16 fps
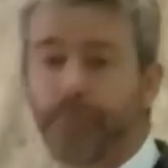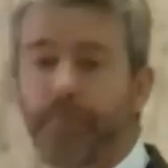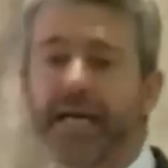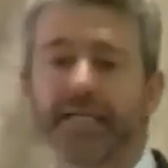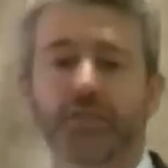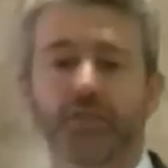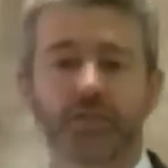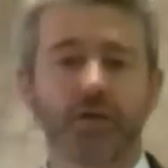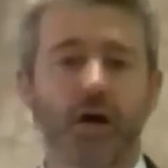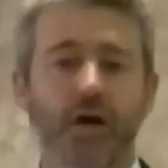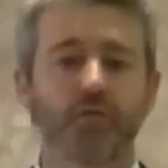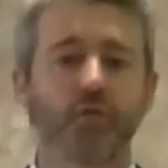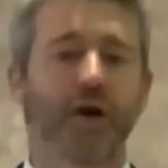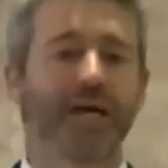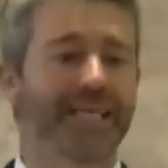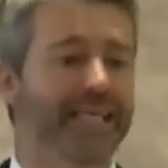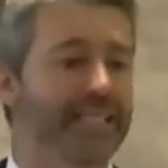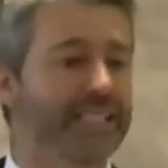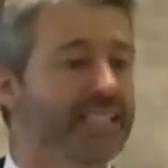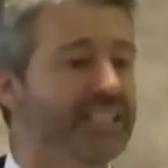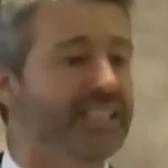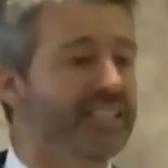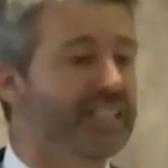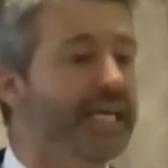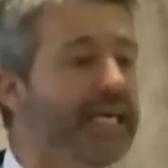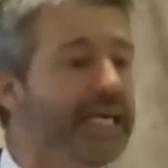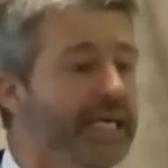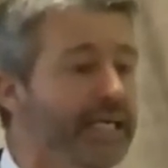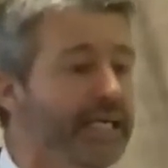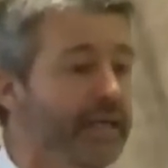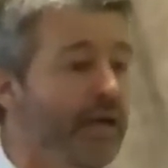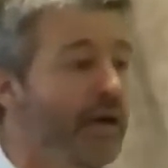based on what is
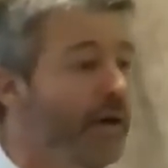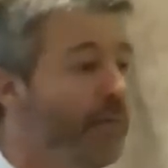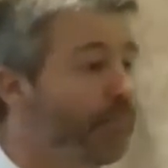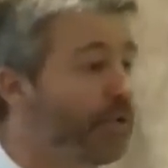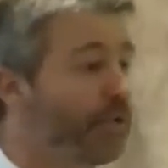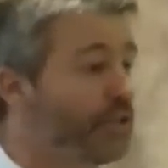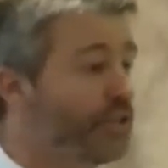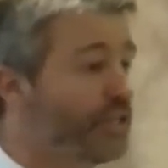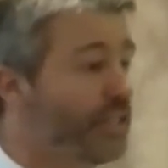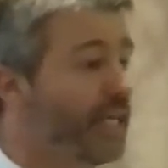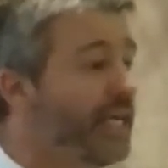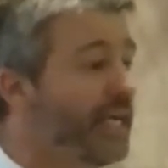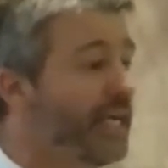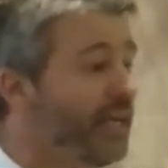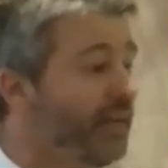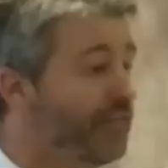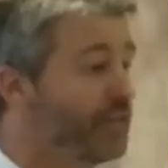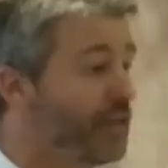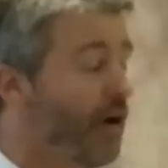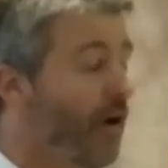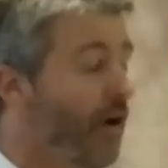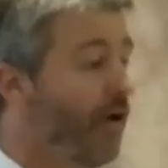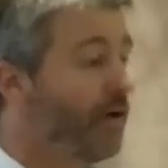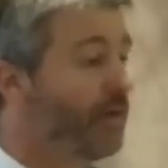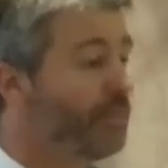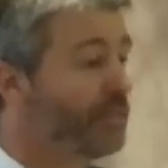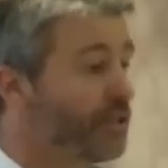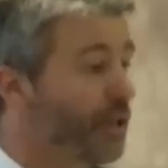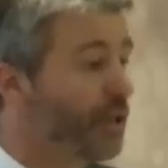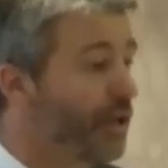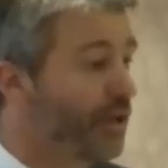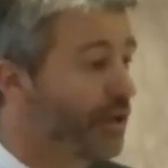seen, perceived, or
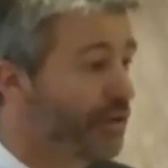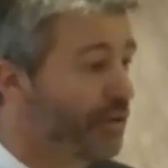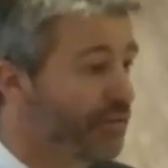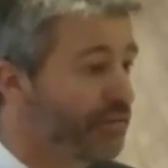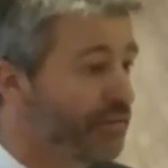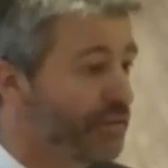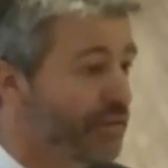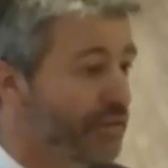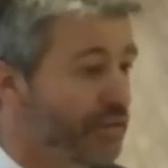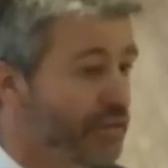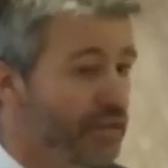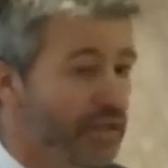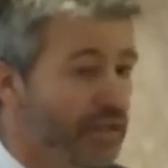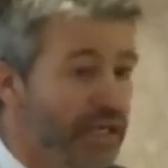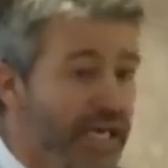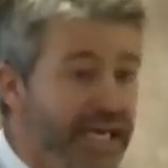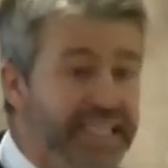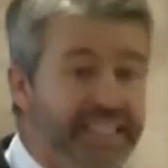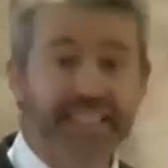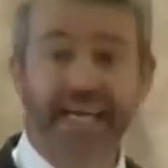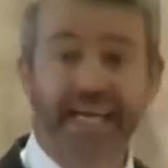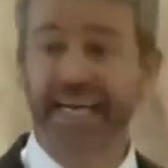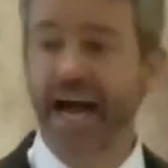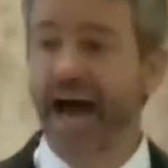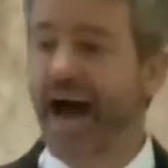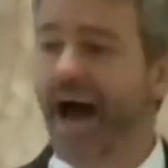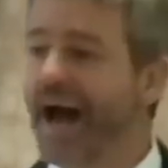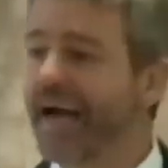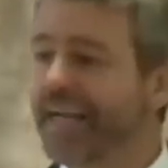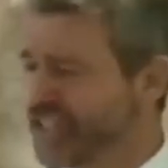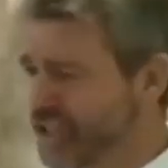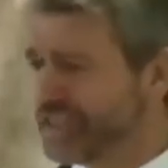observed. He's saying,
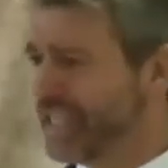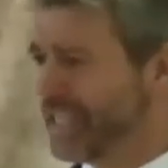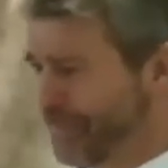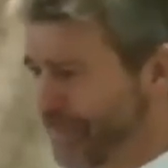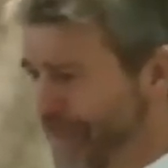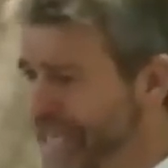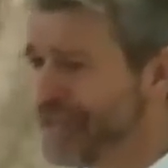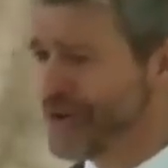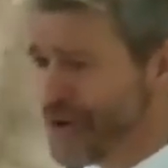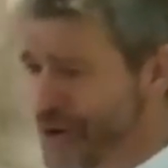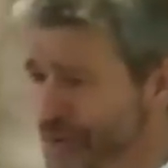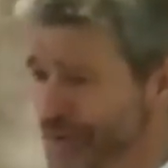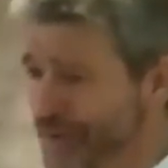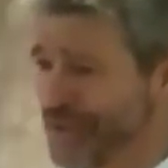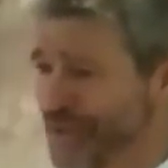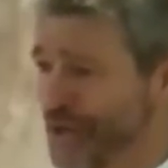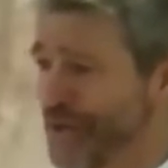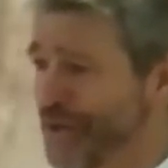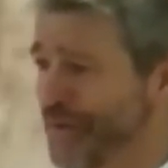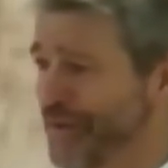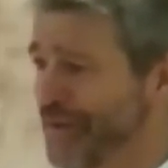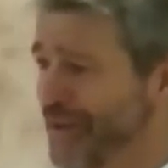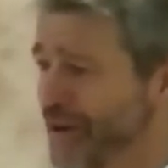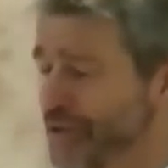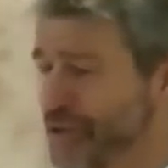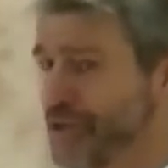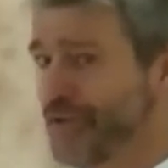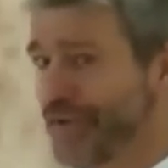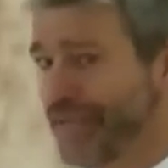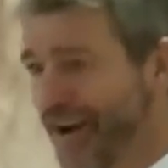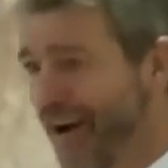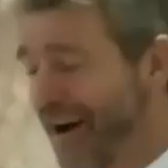I, just like me and you would do, or
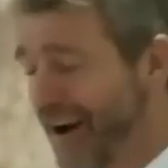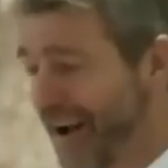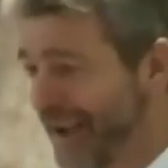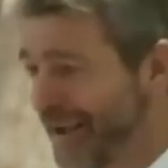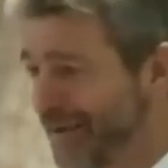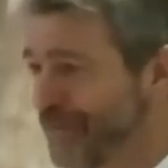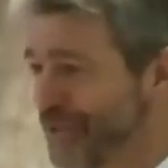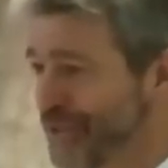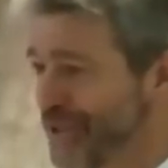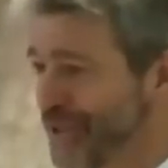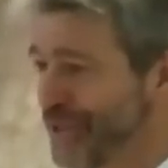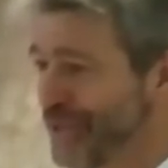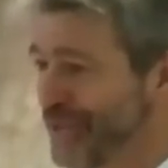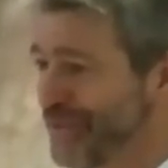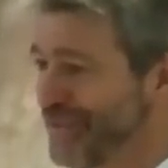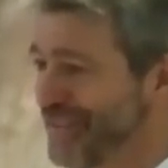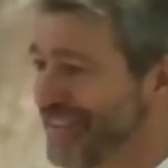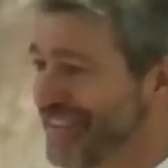you and I would do.